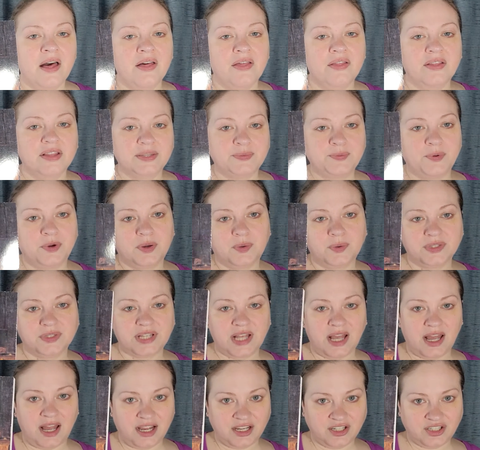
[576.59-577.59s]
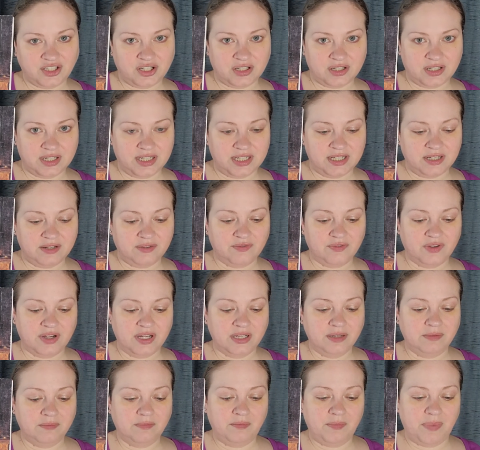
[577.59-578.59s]
This book was actually
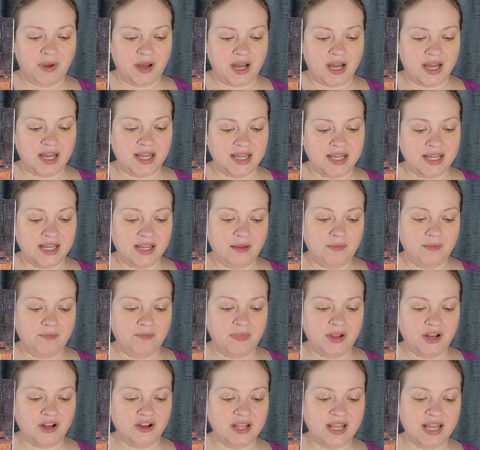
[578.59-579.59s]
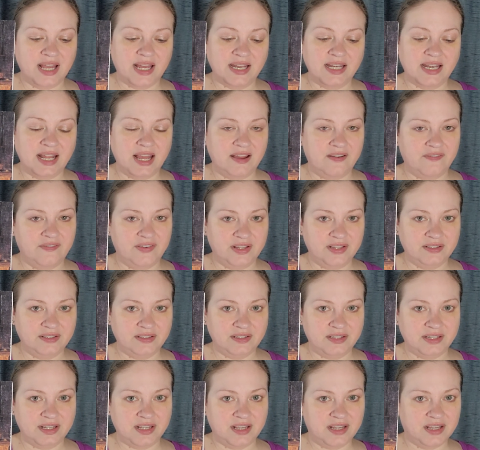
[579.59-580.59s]
written by Marianne
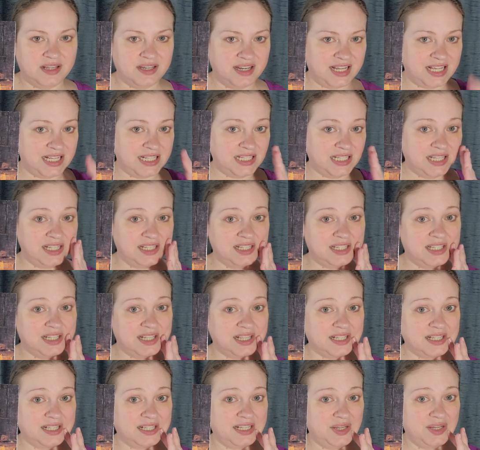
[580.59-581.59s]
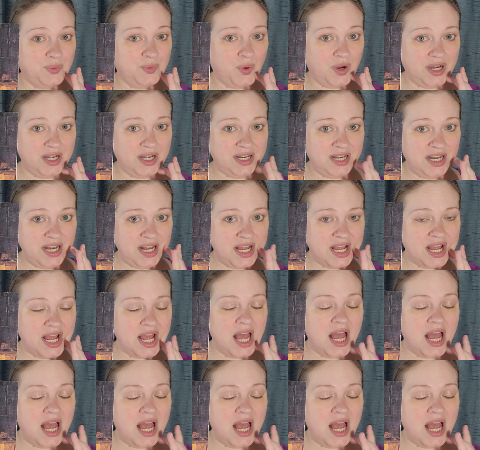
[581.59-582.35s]
Evans in 1861,